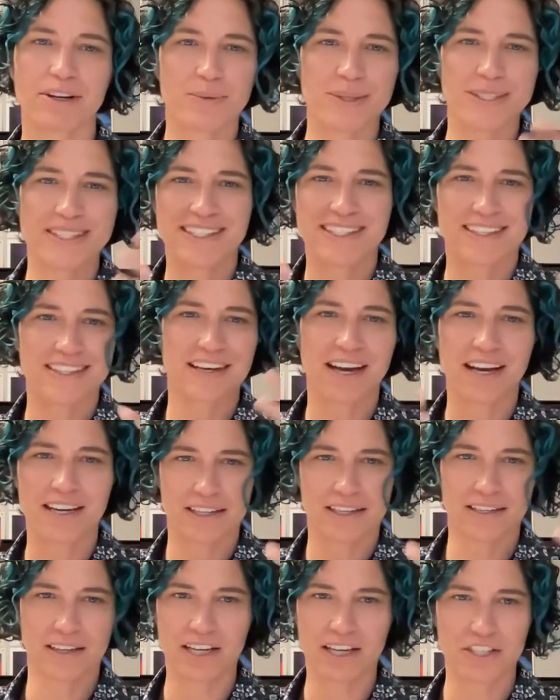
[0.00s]
We see these
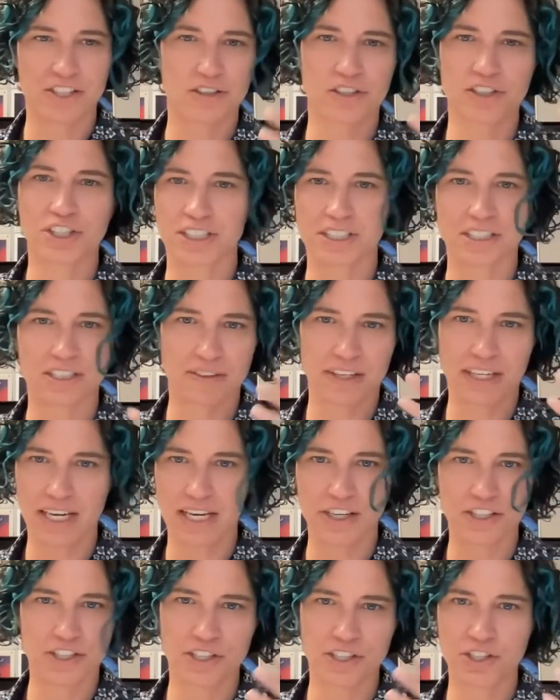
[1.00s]
ideological
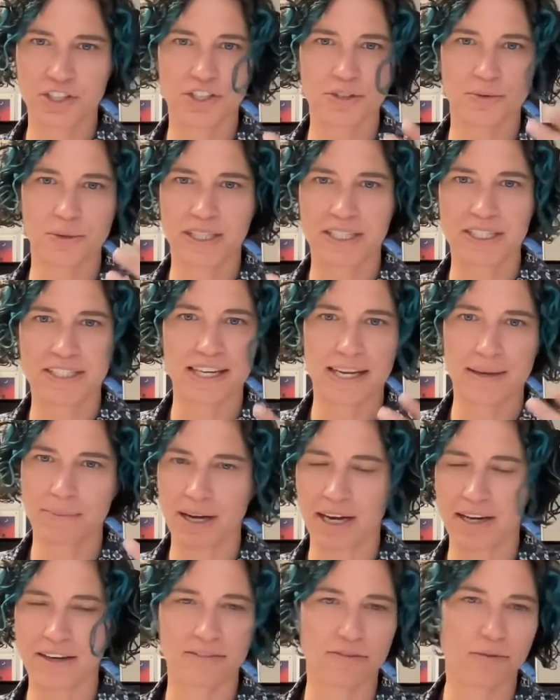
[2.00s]
justifications doing the same
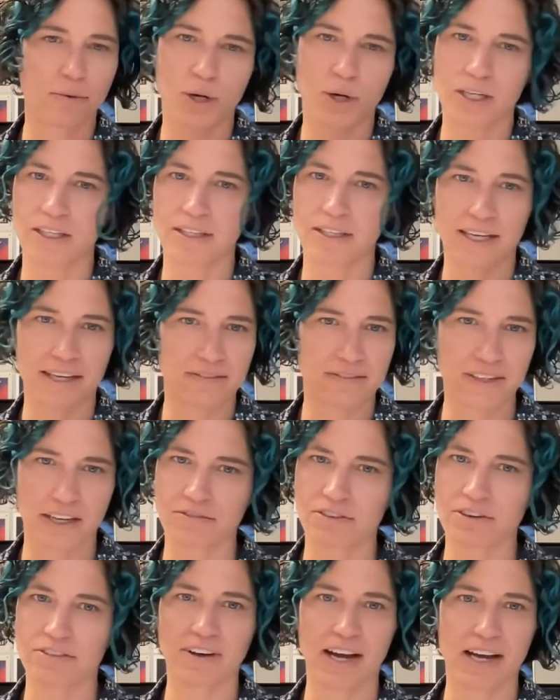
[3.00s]
kind of work that they have done
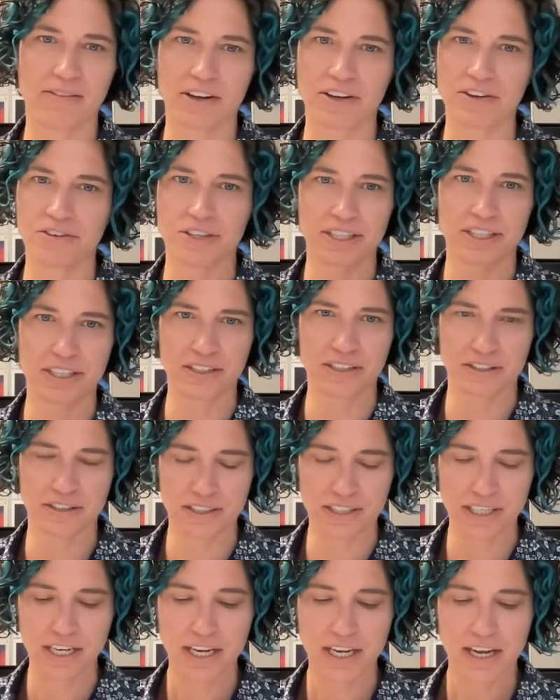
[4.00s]
for 500
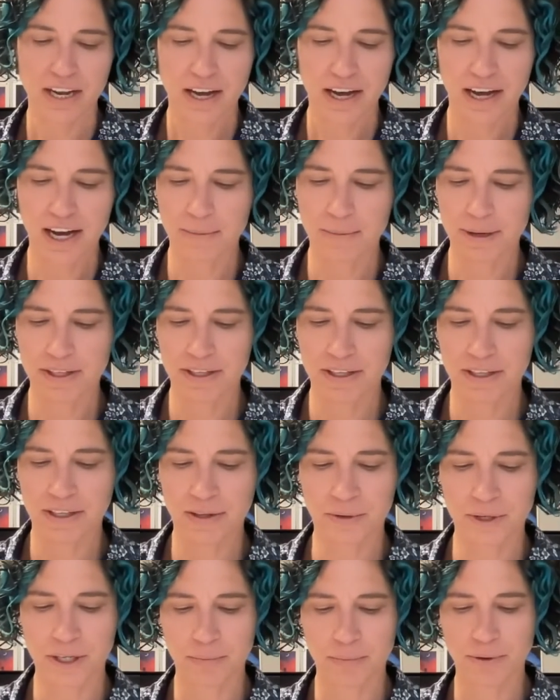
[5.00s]
years in the
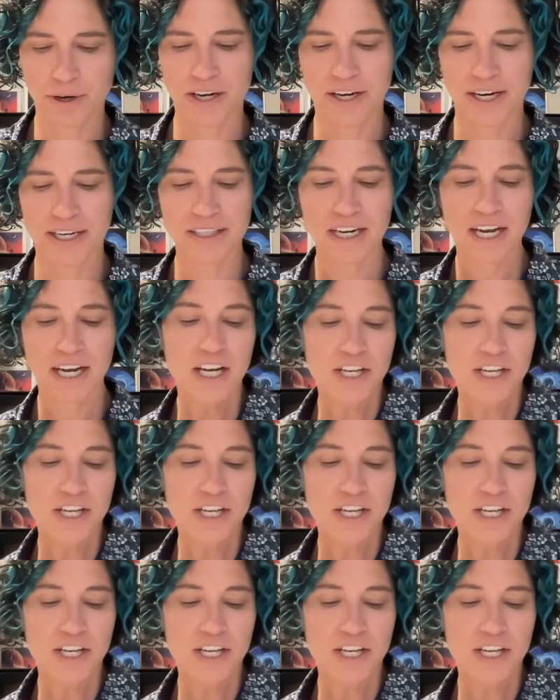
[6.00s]
colonial project.